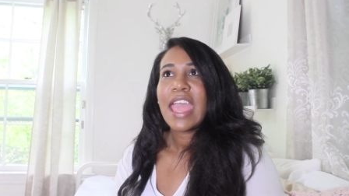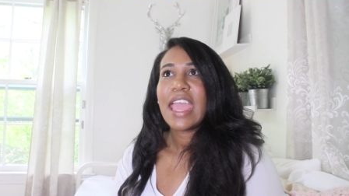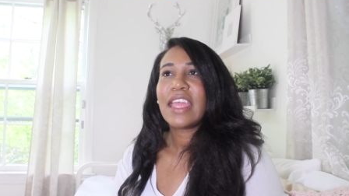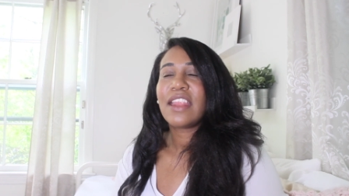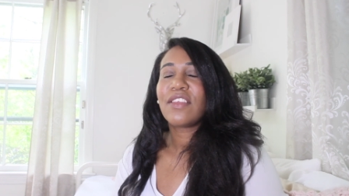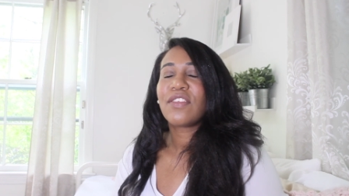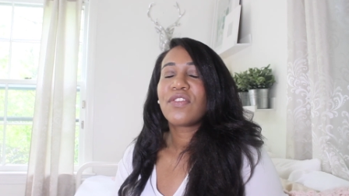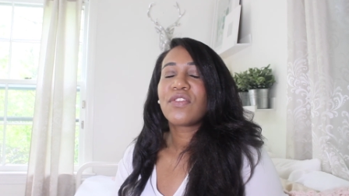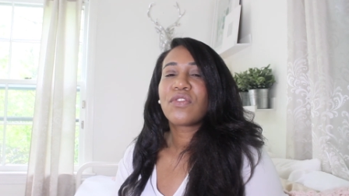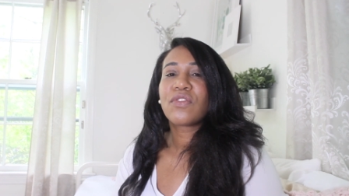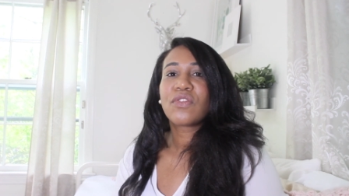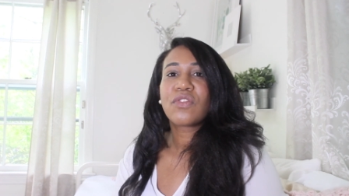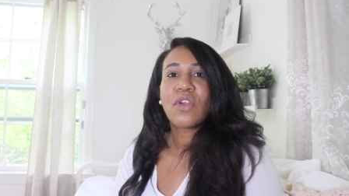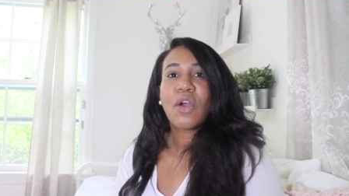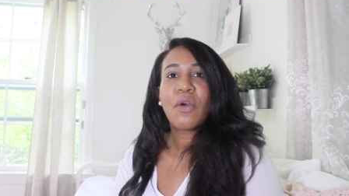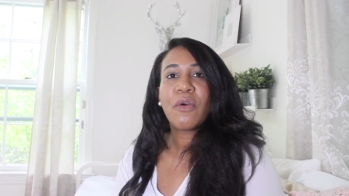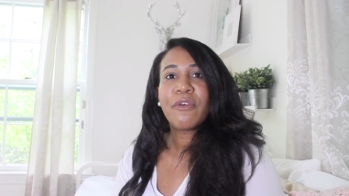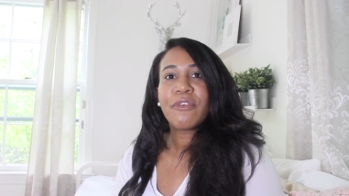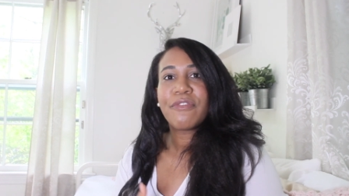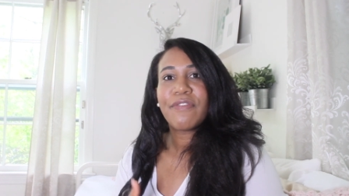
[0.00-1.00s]
It is
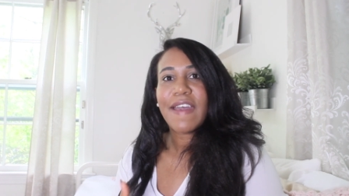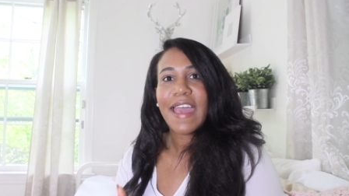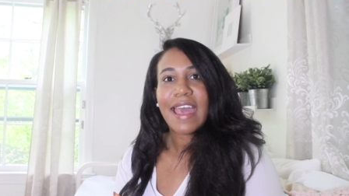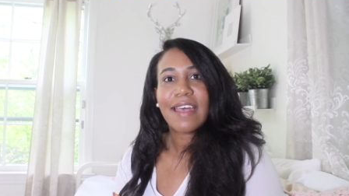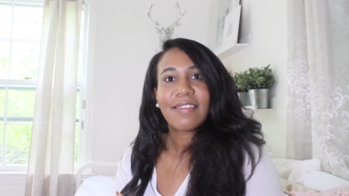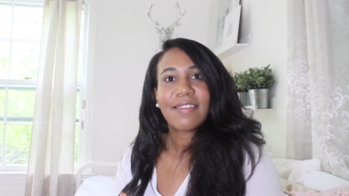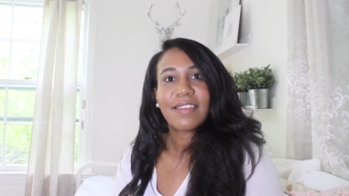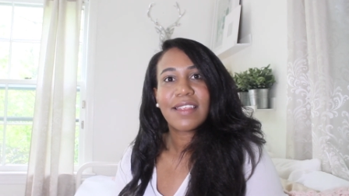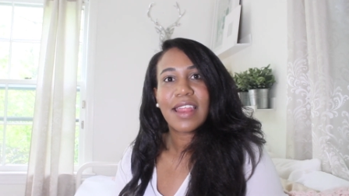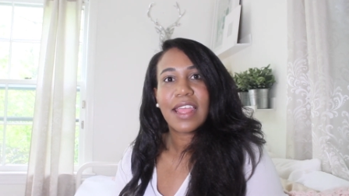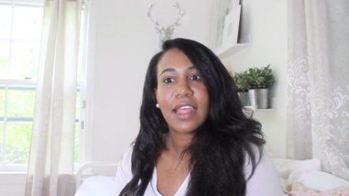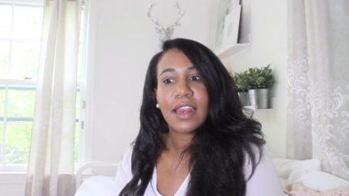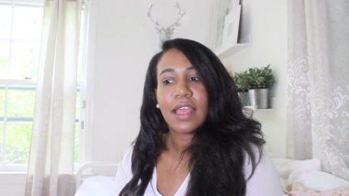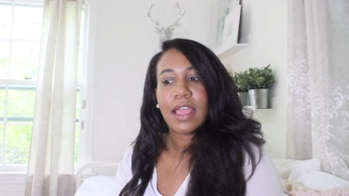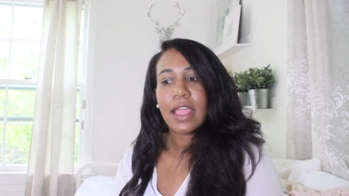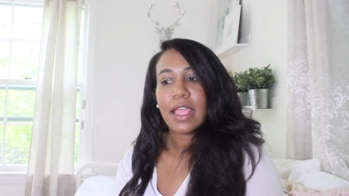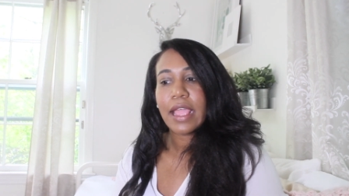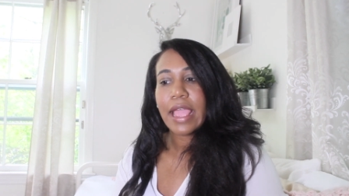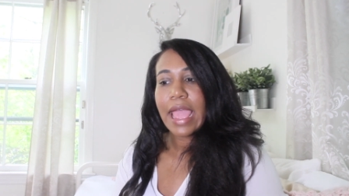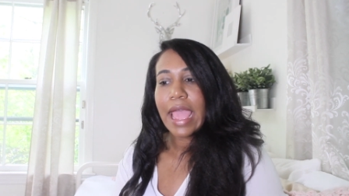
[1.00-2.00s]
so
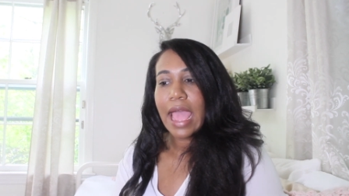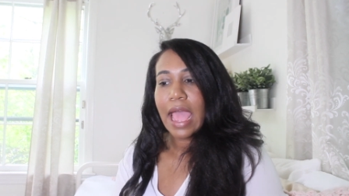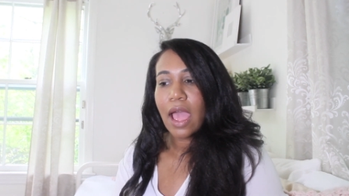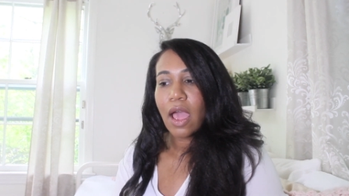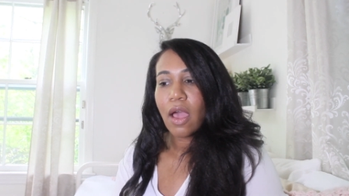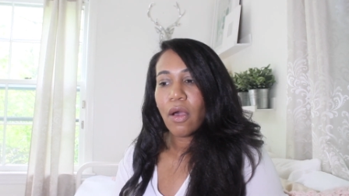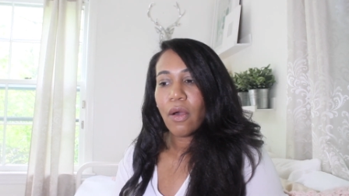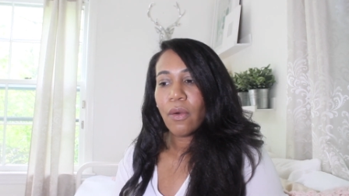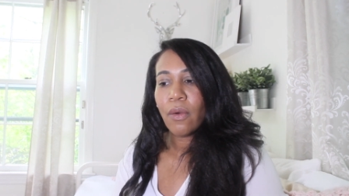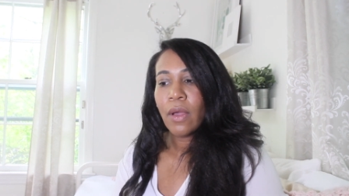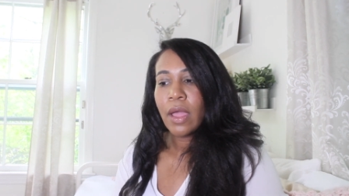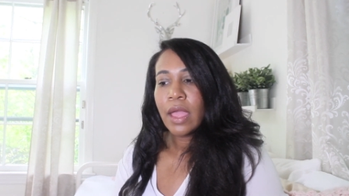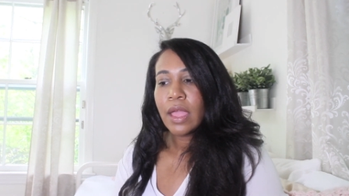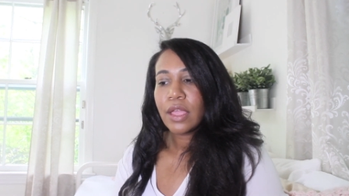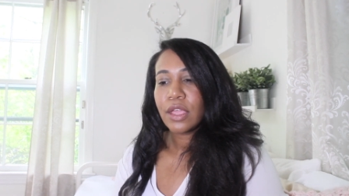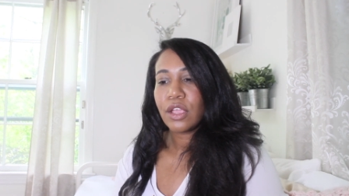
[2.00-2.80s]
fascinating how,